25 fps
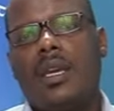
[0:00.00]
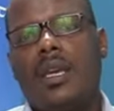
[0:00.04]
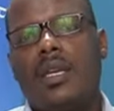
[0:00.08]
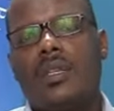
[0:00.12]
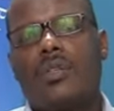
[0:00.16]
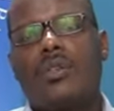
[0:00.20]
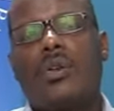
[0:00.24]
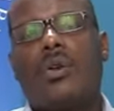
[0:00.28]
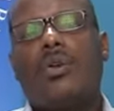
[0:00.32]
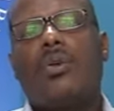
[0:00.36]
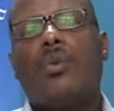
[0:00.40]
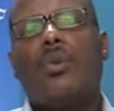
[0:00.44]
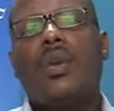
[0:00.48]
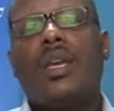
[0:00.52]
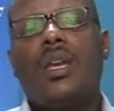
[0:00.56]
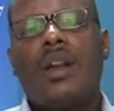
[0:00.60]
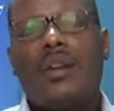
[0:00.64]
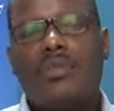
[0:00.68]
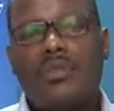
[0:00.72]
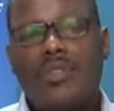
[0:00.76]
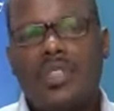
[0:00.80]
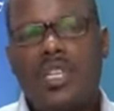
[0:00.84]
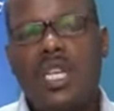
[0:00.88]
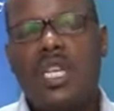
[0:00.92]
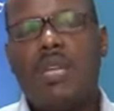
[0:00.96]
So we
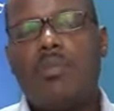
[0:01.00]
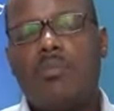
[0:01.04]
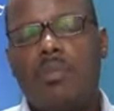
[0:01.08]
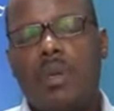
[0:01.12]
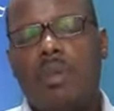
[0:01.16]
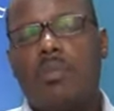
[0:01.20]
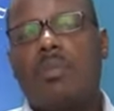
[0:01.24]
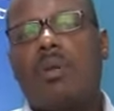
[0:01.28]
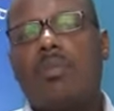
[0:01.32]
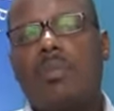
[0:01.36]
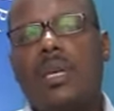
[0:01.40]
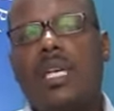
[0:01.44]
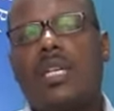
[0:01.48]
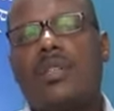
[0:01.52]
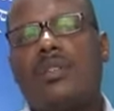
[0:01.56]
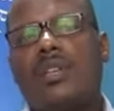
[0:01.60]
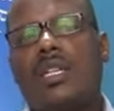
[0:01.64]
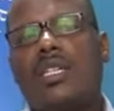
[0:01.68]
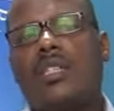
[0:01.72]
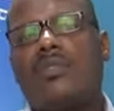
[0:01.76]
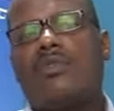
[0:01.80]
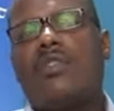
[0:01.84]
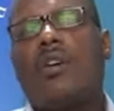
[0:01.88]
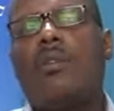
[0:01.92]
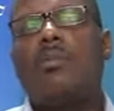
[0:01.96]
have seen people being
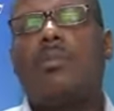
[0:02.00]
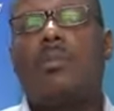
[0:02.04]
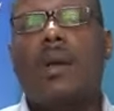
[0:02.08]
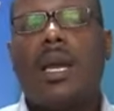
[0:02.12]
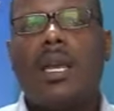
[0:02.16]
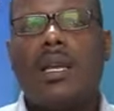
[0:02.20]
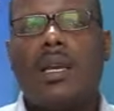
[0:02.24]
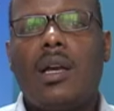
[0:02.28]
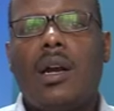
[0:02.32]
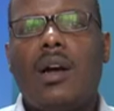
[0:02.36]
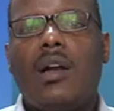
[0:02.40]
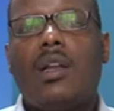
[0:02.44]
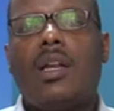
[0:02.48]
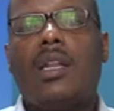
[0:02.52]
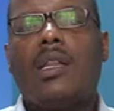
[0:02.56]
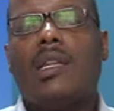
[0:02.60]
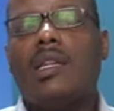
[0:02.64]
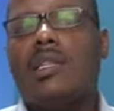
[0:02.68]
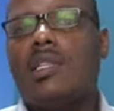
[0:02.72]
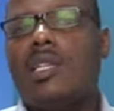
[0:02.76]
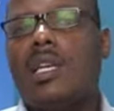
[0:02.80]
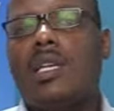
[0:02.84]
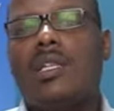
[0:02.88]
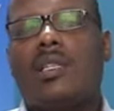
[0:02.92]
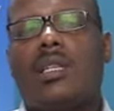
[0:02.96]
transformed by God and they
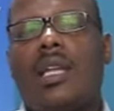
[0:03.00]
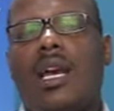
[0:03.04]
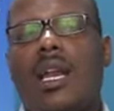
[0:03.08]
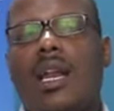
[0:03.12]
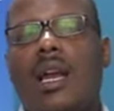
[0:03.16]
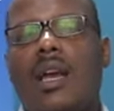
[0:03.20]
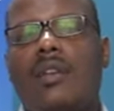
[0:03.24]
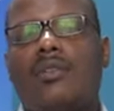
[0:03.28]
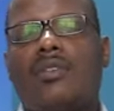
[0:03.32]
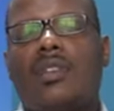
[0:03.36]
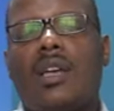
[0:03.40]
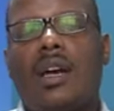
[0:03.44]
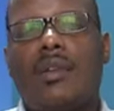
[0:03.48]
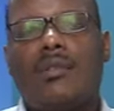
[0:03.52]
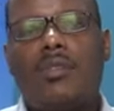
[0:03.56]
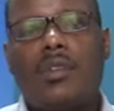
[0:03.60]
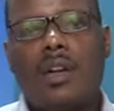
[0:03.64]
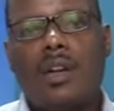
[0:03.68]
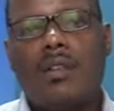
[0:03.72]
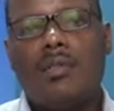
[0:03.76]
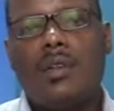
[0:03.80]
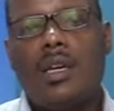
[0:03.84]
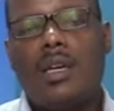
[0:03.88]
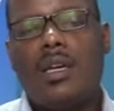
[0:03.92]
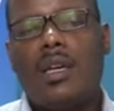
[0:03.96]
change their lives
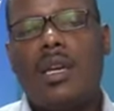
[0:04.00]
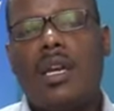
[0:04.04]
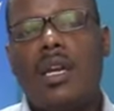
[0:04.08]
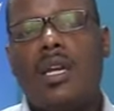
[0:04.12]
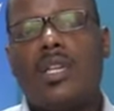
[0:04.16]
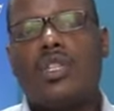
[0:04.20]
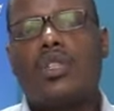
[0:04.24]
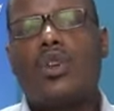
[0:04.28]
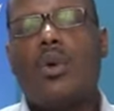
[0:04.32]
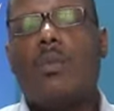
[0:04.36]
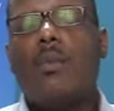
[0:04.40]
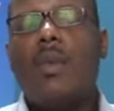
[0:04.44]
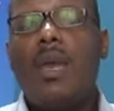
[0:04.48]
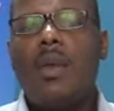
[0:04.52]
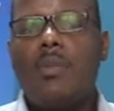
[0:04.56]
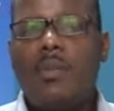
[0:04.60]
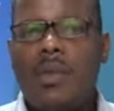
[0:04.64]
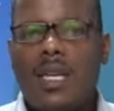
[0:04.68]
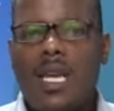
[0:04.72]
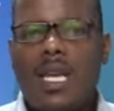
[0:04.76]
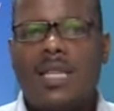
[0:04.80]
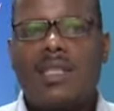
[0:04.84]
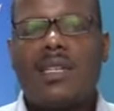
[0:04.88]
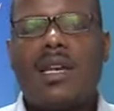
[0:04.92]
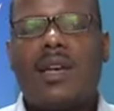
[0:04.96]
forever. So
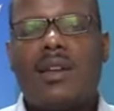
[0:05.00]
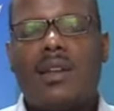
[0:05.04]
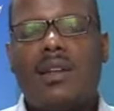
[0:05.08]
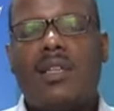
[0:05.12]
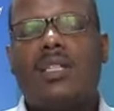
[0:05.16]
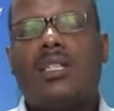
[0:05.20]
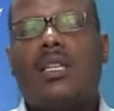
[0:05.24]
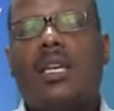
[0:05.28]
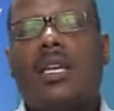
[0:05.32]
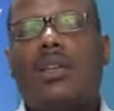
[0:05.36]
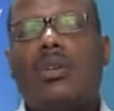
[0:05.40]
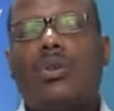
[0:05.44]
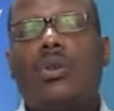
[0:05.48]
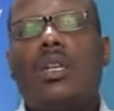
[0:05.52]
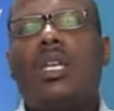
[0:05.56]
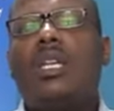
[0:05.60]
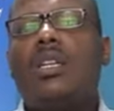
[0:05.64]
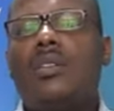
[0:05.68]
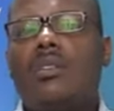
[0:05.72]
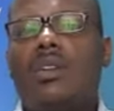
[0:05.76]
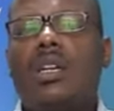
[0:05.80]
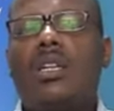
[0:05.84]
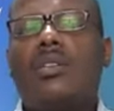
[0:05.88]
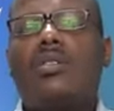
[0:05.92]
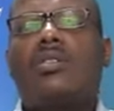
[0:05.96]
maybe as a Christian, you need
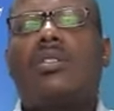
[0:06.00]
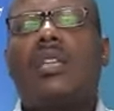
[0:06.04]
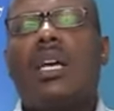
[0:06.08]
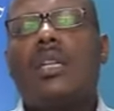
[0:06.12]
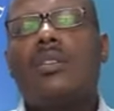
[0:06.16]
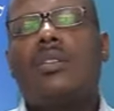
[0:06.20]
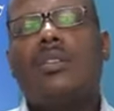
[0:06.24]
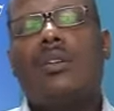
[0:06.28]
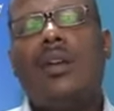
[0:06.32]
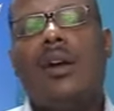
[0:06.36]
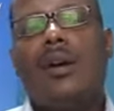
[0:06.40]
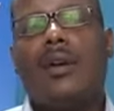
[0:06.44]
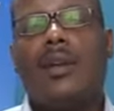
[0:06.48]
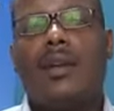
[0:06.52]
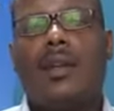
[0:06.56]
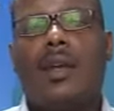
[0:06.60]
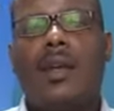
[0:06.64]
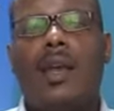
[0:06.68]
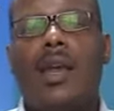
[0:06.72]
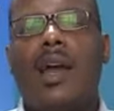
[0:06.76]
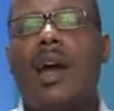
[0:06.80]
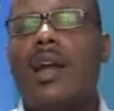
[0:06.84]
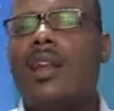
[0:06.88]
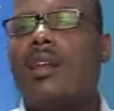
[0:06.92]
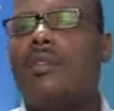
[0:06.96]
really to turn to God.
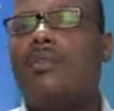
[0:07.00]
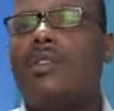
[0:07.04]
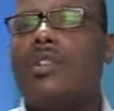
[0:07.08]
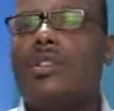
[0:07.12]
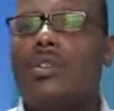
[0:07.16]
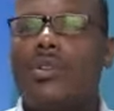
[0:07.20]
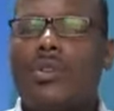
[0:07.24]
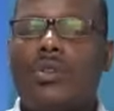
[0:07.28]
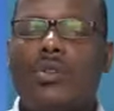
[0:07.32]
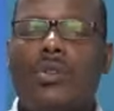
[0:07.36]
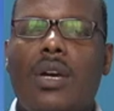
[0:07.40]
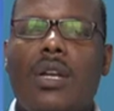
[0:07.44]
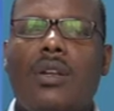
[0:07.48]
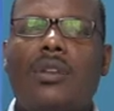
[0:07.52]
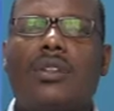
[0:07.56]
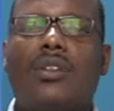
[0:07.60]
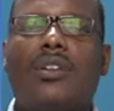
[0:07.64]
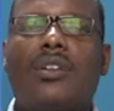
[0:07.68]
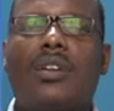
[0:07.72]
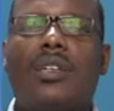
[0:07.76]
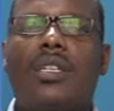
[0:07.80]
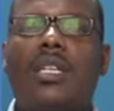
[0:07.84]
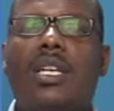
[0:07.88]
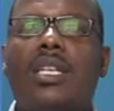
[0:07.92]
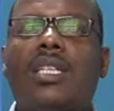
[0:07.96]
And even those who are not
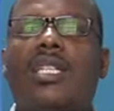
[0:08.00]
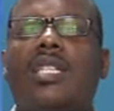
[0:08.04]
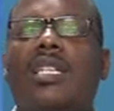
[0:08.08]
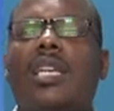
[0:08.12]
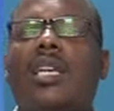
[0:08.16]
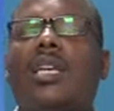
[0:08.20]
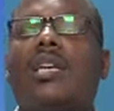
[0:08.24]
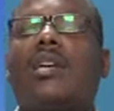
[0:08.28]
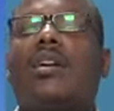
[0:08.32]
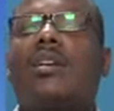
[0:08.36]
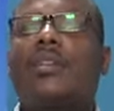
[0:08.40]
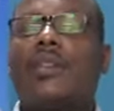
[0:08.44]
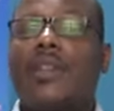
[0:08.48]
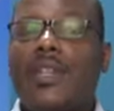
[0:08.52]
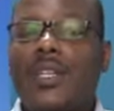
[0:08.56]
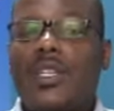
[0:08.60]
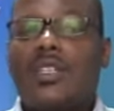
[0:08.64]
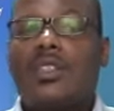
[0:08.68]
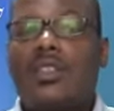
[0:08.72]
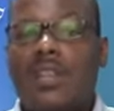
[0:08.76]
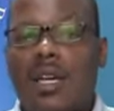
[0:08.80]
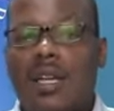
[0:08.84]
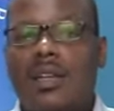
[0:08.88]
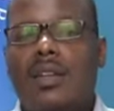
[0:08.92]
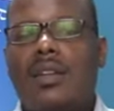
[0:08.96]
Christians, seek
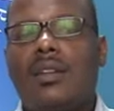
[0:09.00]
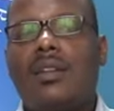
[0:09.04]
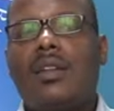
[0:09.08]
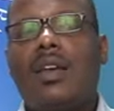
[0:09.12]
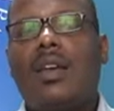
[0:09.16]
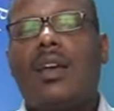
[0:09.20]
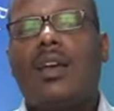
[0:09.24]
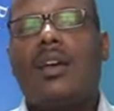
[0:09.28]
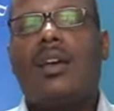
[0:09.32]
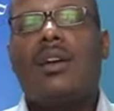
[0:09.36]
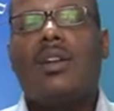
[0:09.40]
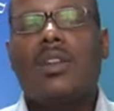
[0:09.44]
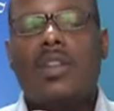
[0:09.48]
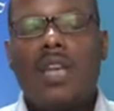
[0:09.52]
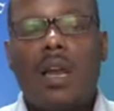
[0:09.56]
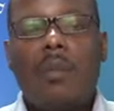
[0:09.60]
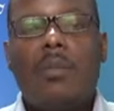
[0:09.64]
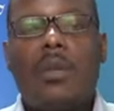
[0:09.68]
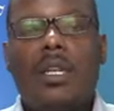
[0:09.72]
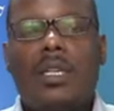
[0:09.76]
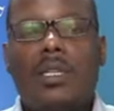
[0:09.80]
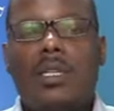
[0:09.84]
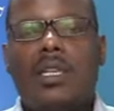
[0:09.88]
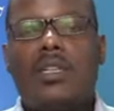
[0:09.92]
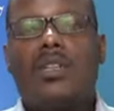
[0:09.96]
Christian
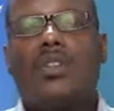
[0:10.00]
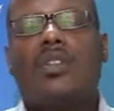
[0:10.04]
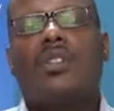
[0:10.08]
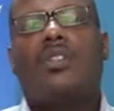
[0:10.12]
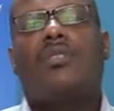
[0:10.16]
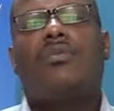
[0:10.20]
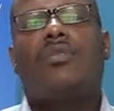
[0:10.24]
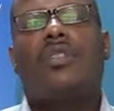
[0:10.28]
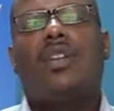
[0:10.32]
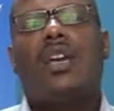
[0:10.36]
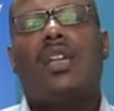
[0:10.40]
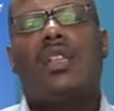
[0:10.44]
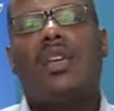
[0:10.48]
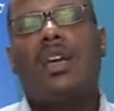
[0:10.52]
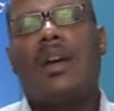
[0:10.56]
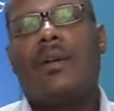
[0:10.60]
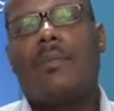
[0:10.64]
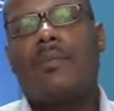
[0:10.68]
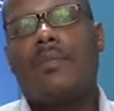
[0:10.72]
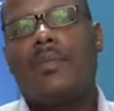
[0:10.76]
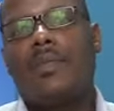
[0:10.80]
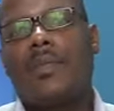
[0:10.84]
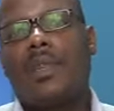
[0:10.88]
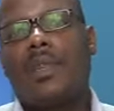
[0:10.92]
rehabilitations if they're there.